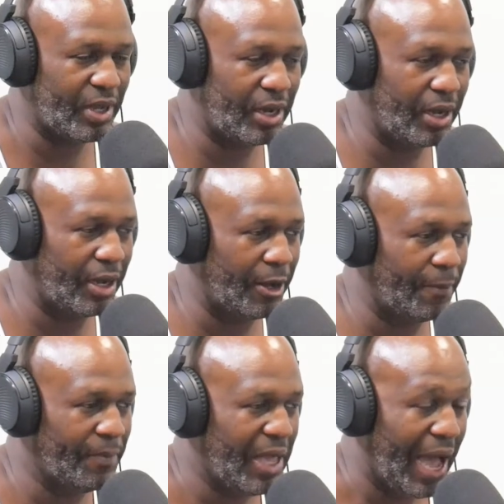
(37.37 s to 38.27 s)

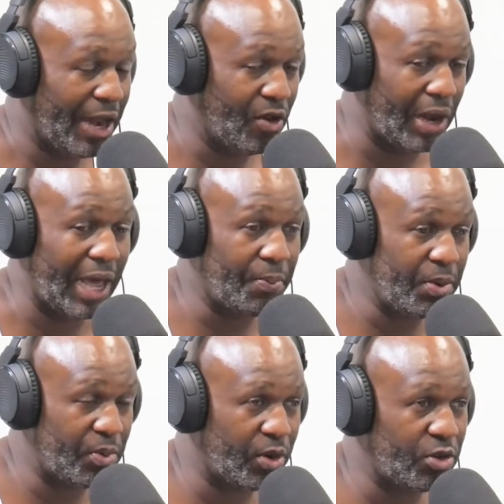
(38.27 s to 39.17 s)
I know a lot of
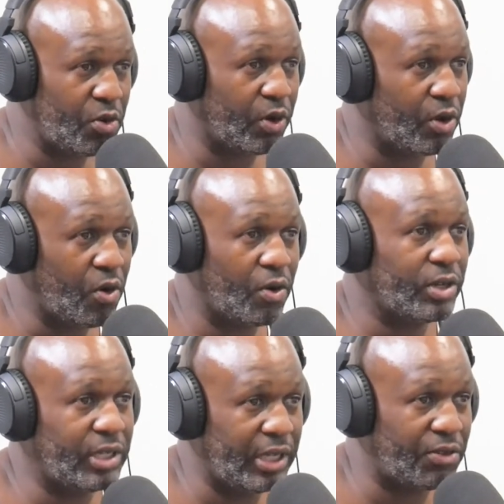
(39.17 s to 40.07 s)
people are doing
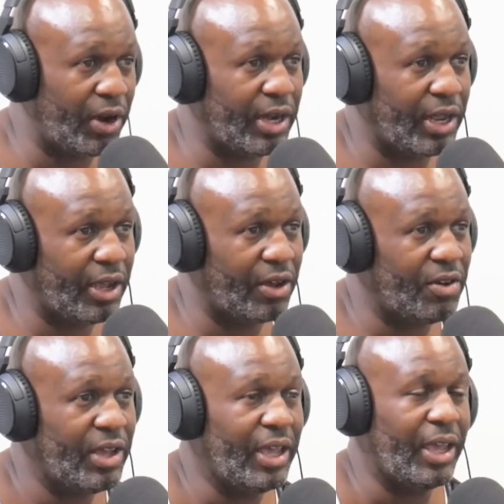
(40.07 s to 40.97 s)
quarantine right
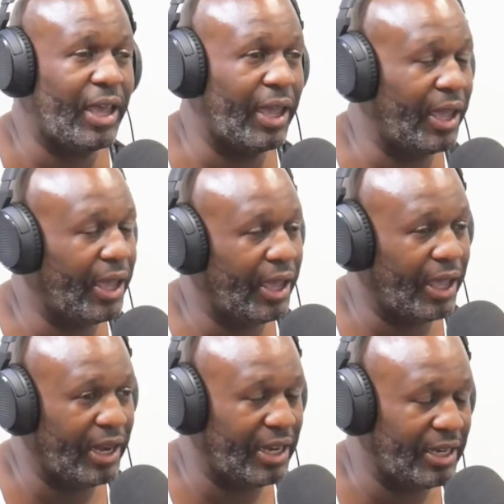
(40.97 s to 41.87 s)
now,
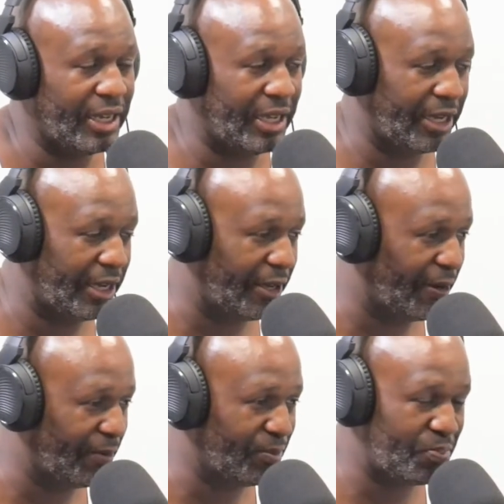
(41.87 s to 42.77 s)
and
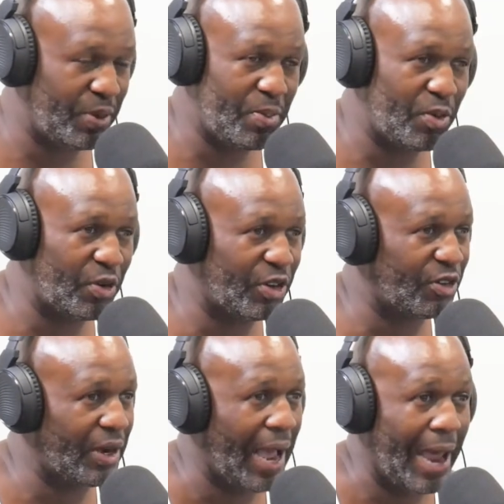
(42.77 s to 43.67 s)
I
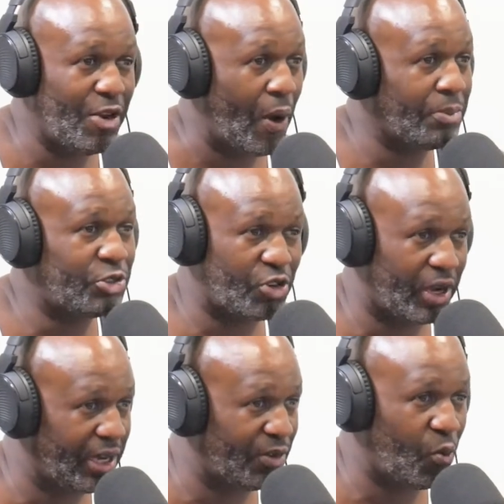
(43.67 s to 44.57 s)
know I'm
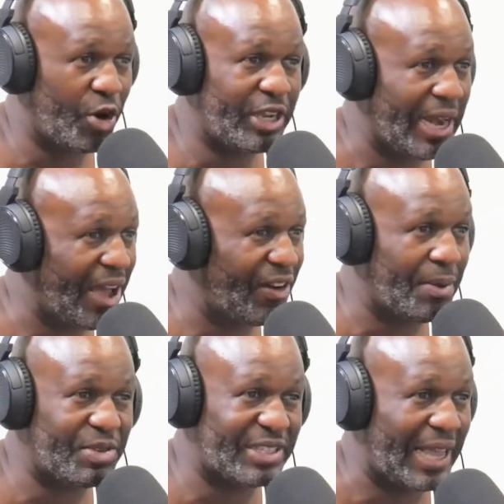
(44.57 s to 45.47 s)
struggling working out.
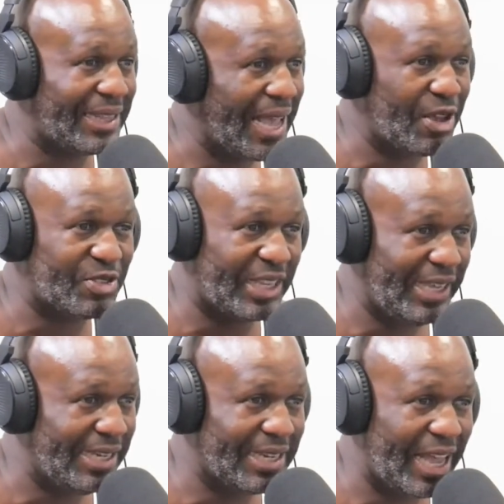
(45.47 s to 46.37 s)
I'm just at the house
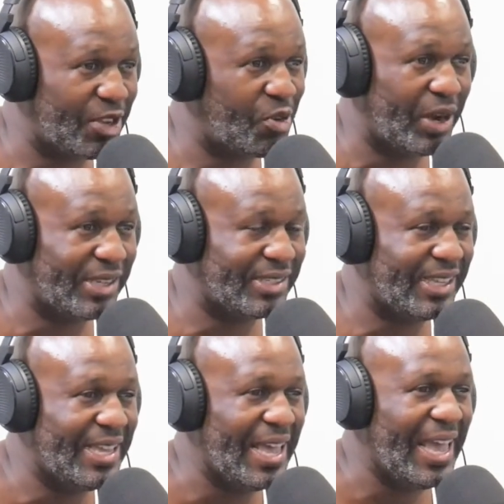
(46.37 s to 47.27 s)
eating like
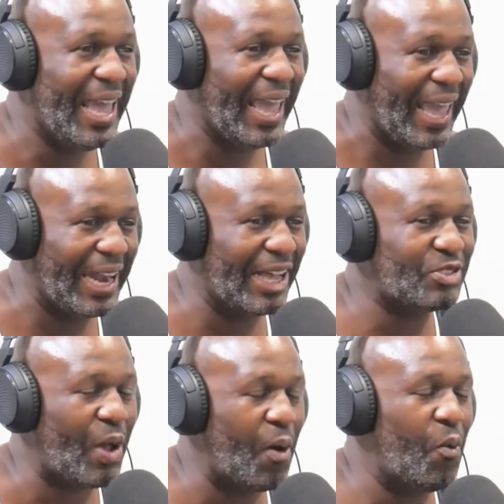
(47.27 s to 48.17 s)
crazy. And
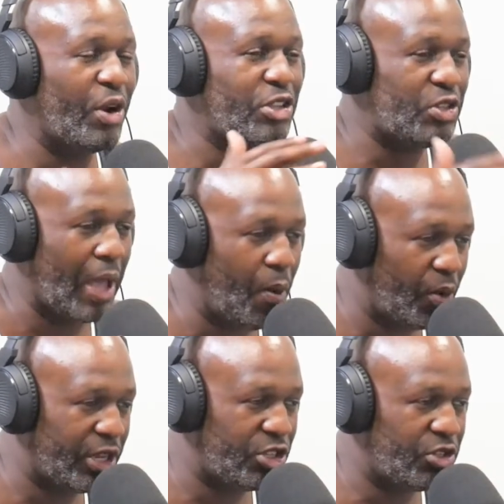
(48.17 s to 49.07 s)
so I
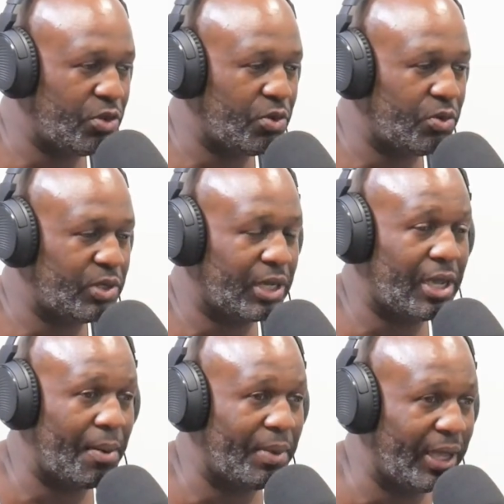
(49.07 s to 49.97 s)
wanted you to
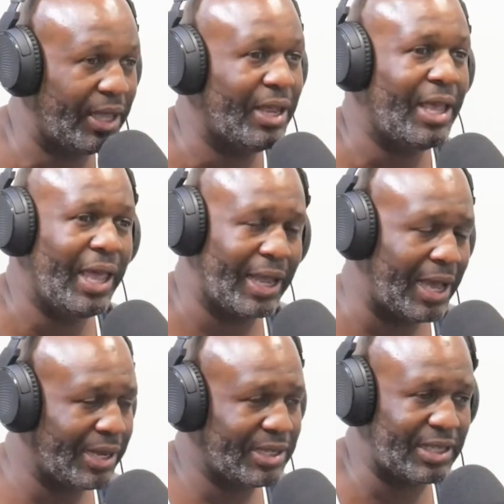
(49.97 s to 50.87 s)
come in and
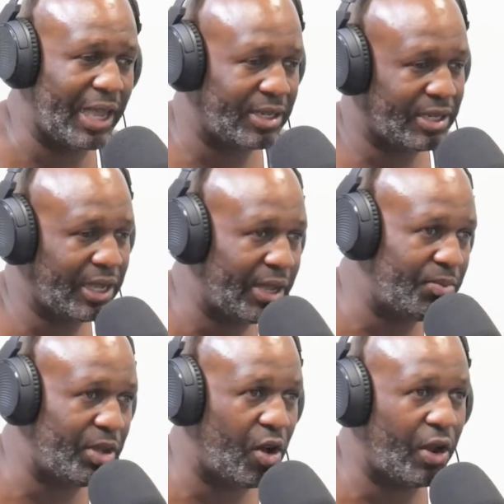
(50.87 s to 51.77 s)
kind of just educate
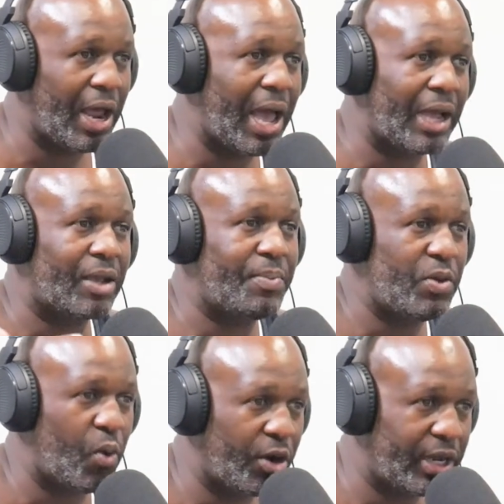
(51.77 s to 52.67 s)
me on how I could be
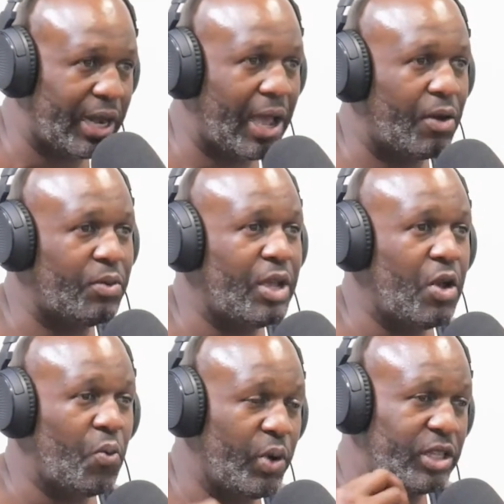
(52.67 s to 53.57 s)
working out
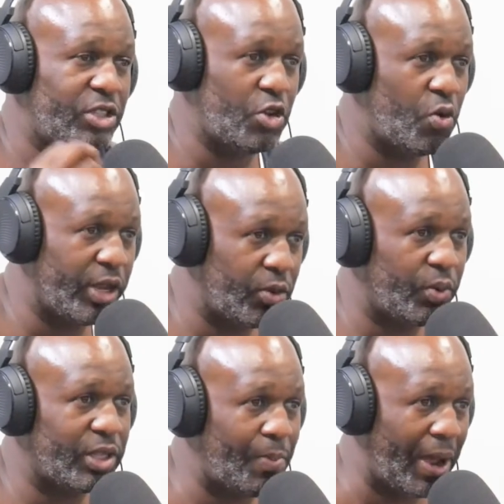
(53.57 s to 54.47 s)
with
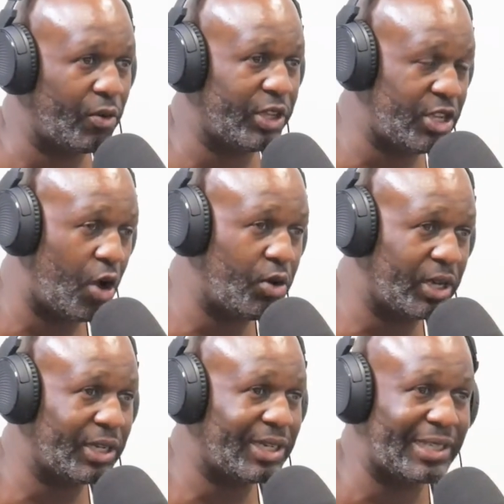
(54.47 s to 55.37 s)

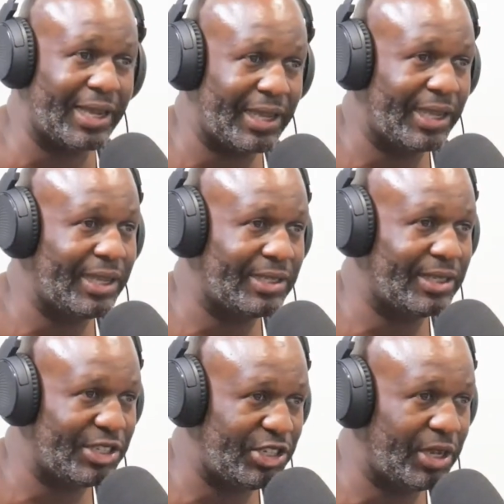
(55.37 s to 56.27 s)
yoga, because I can't get
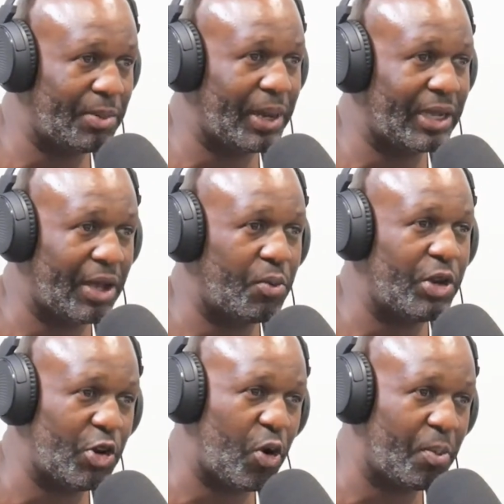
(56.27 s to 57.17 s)
to the gym like I would
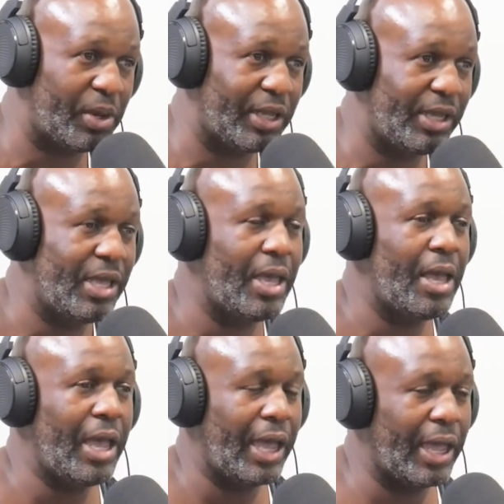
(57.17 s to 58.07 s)
normally.
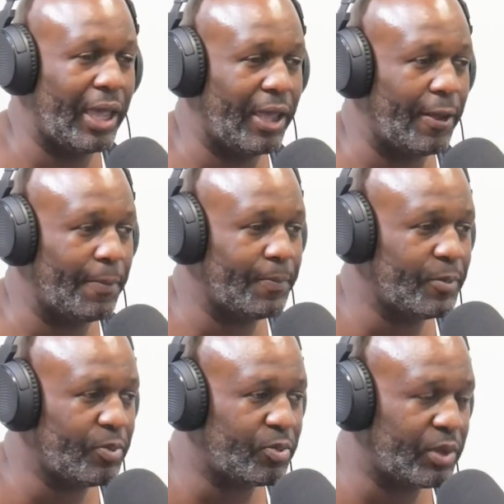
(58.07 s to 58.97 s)
And
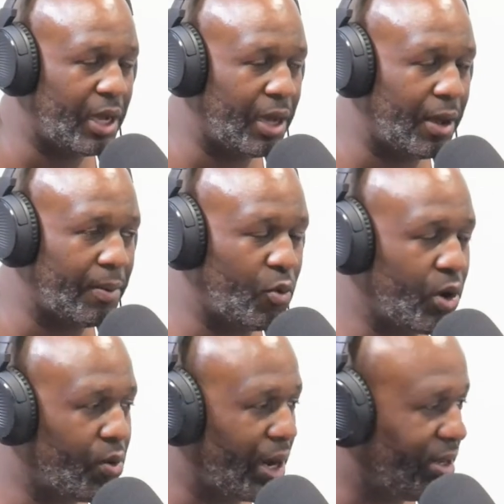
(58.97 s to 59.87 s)

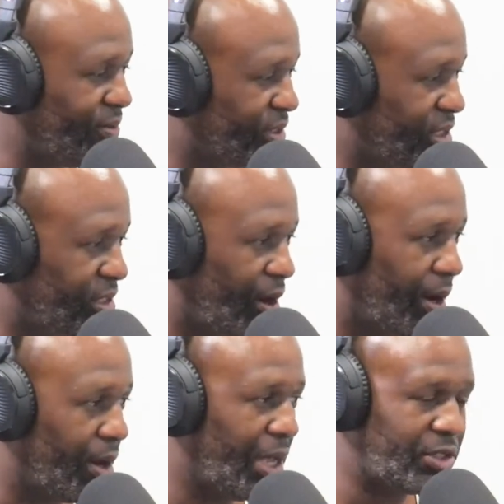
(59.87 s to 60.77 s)
where do I even
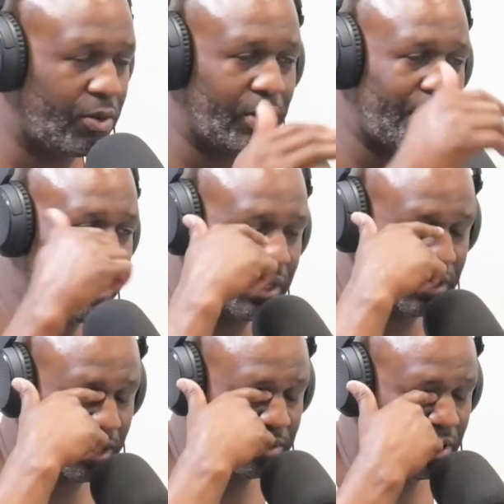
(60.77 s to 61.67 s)
start? So let
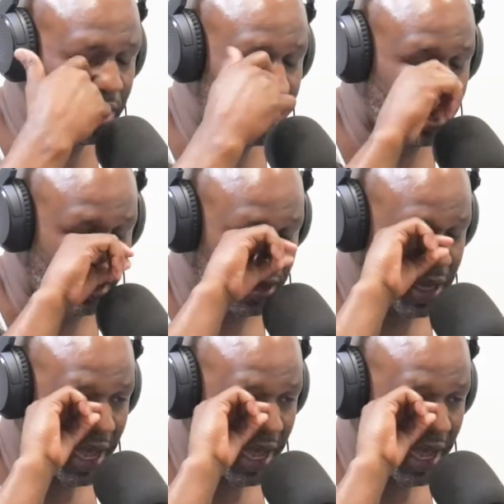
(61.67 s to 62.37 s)
me start here.